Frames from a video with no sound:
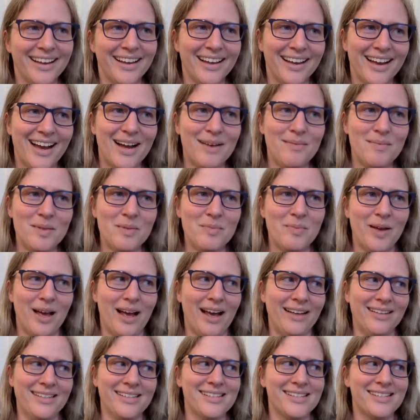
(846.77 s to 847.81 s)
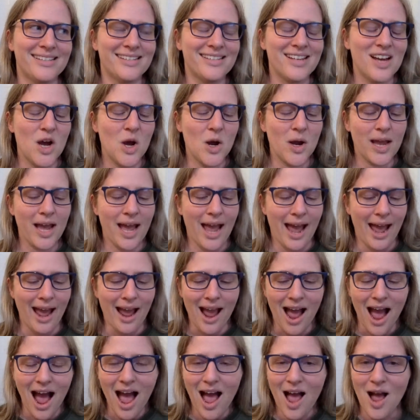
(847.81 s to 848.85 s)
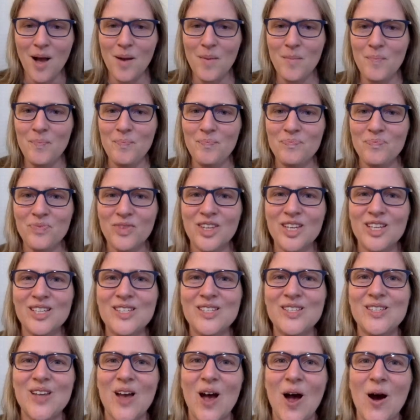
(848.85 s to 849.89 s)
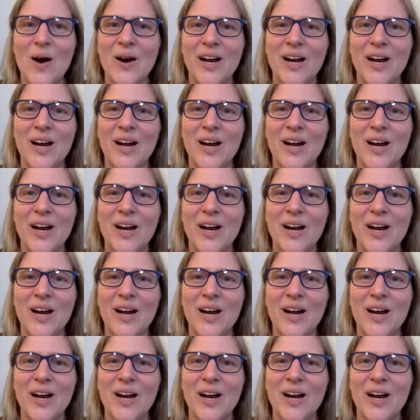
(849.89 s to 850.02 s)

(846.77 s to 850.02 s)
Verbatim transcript: I'm the best. Okay. Um. So,